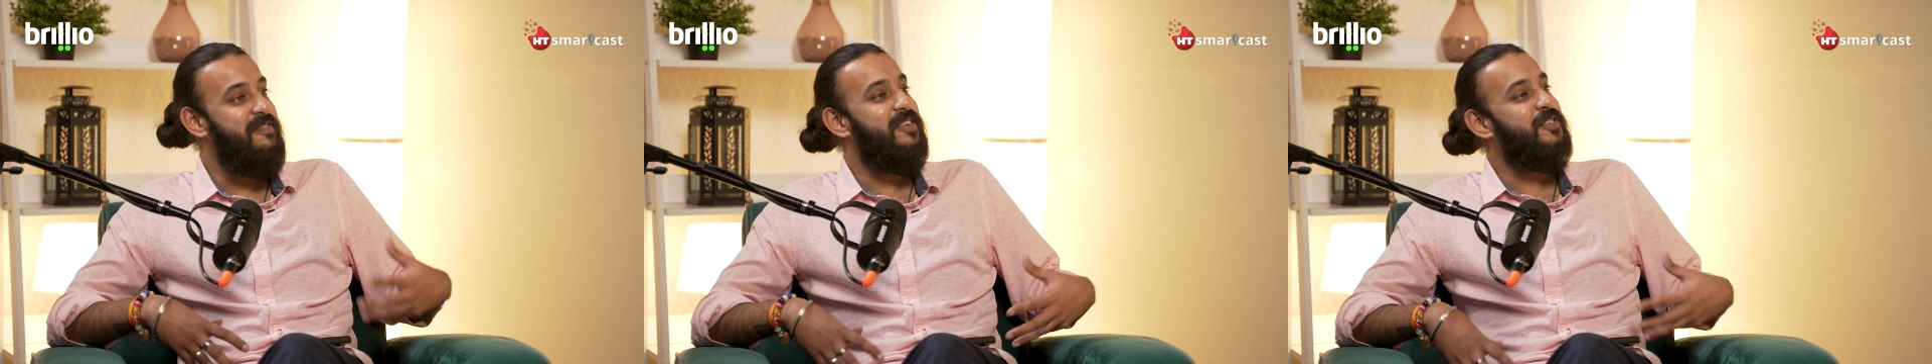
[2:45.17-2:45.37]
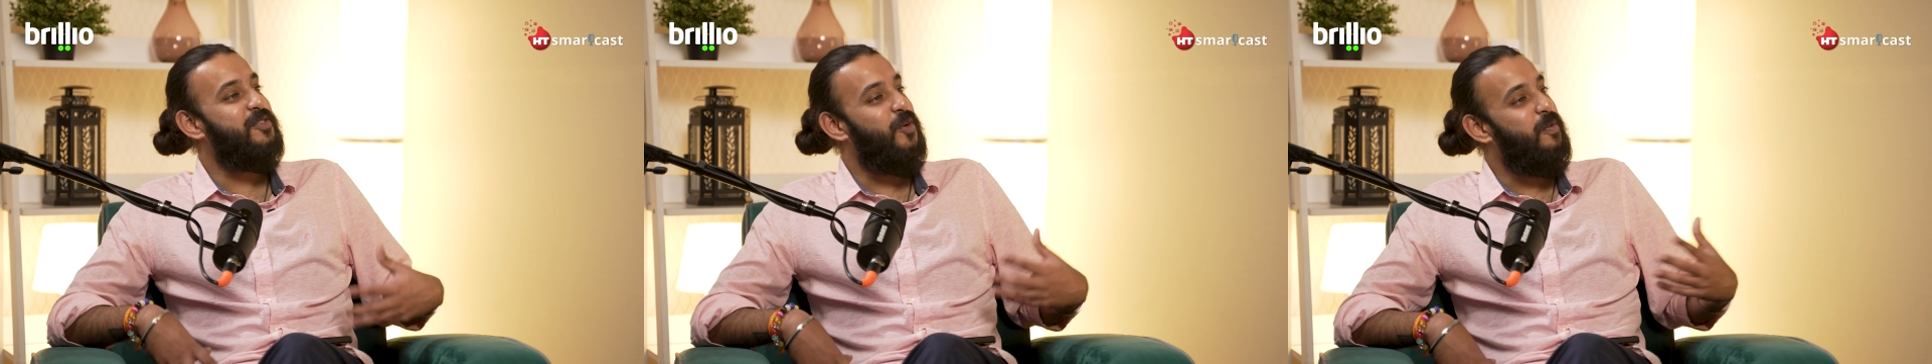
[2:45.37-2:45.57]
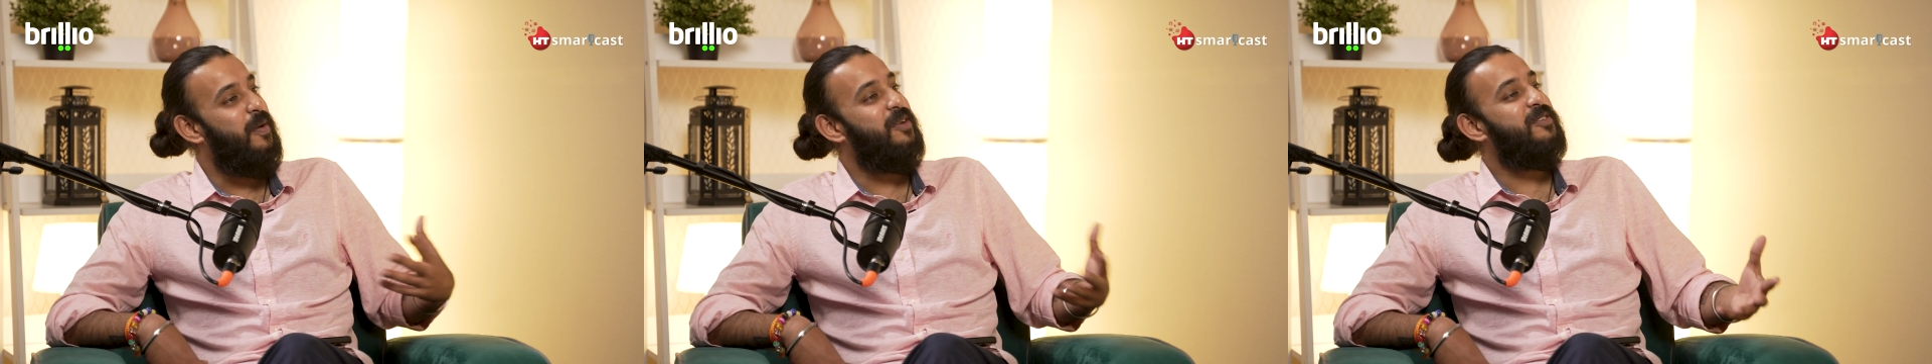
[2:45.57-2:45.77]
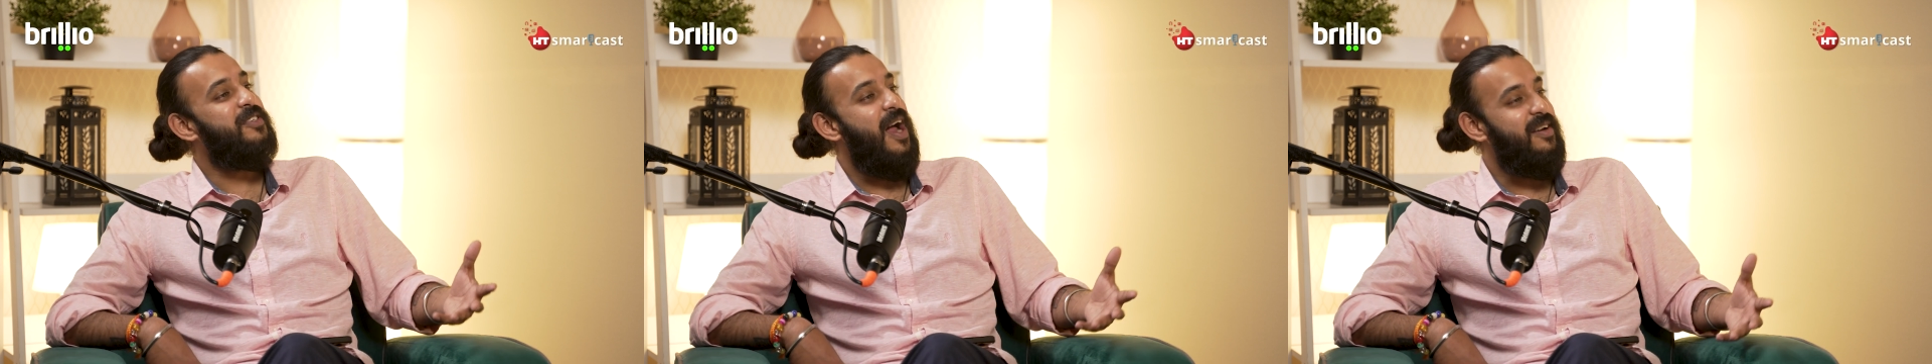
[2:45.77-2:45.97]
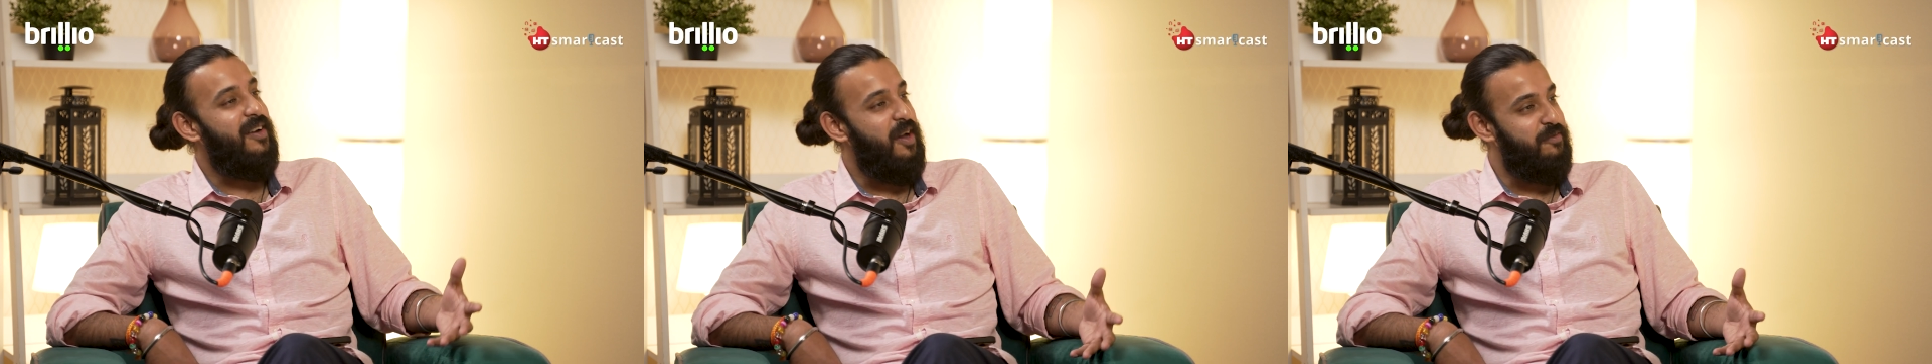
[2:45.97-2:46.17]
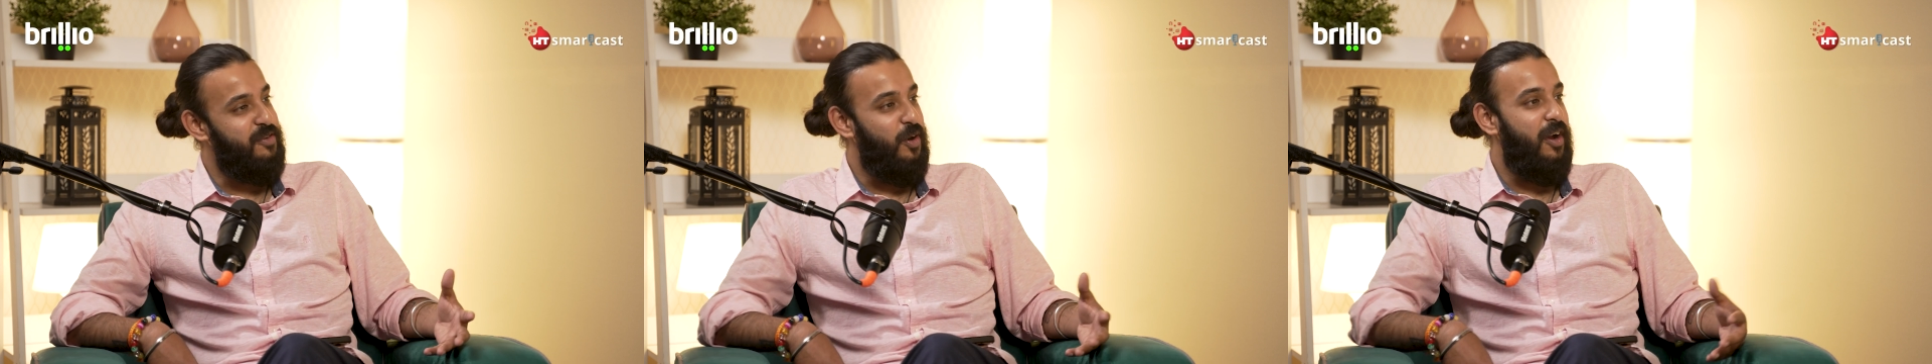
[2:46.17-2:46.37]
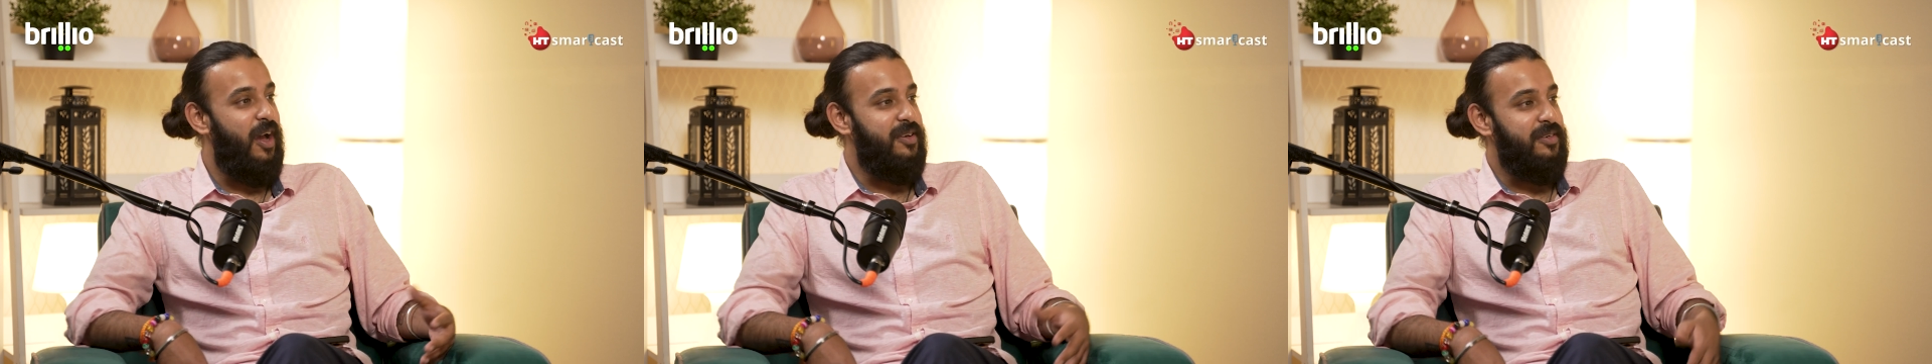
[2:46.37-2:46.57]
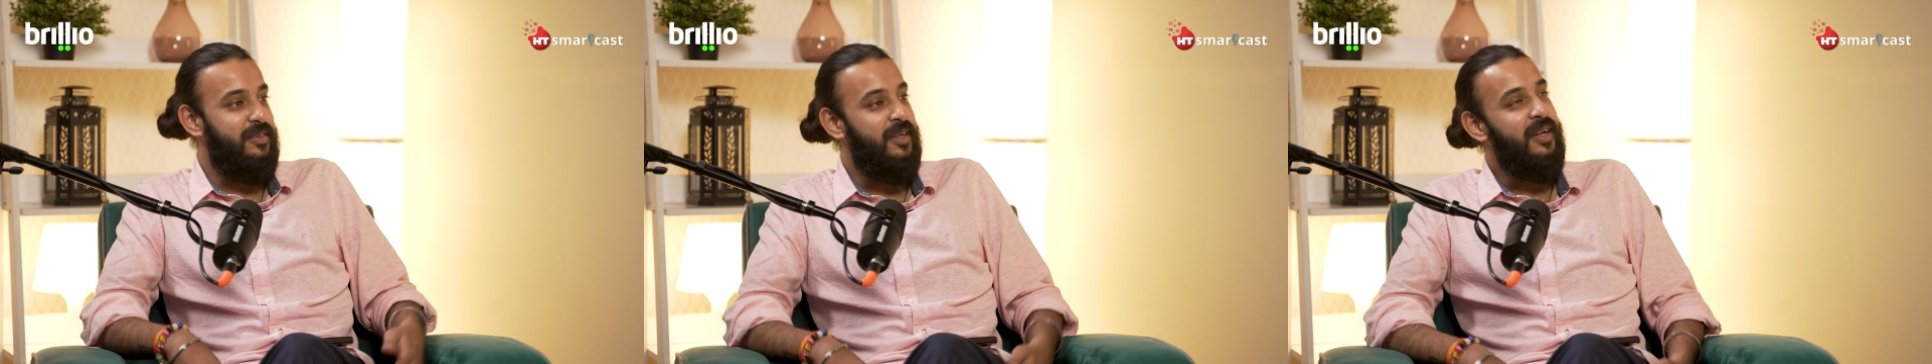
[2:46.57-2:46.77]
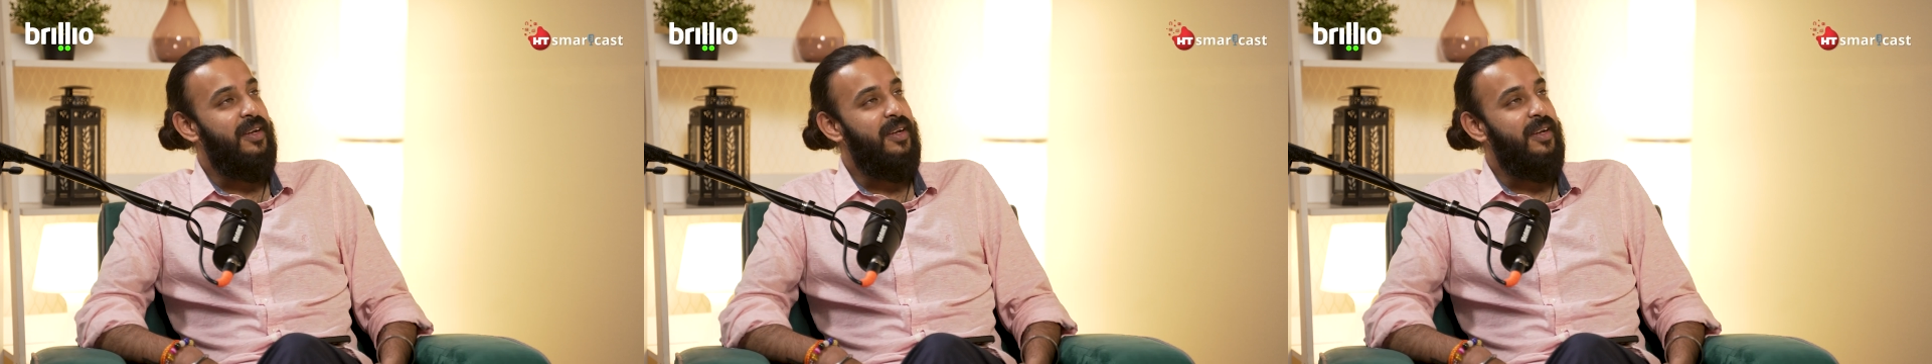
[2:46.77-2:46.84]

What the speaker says: years old when you started off your career.